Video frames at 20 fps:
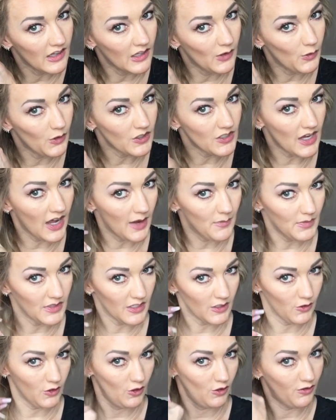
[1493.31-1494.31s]
a lower time
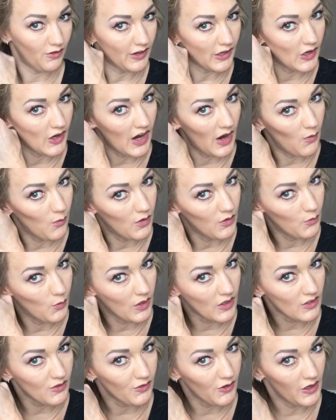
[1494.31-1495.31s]
until you figure out what
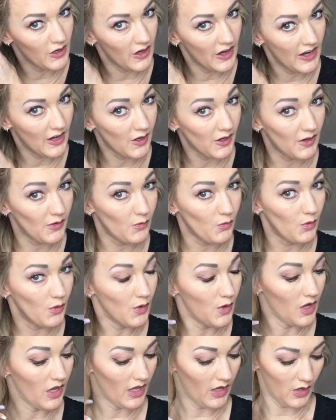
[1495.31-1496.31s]
works for your hair and
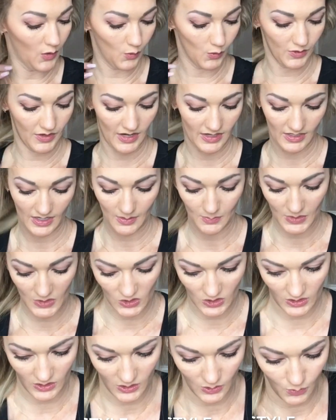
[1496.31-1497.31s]
not
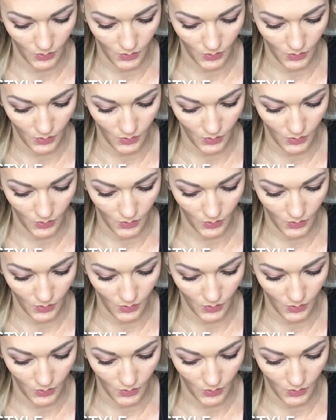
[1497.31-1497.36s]
damage it.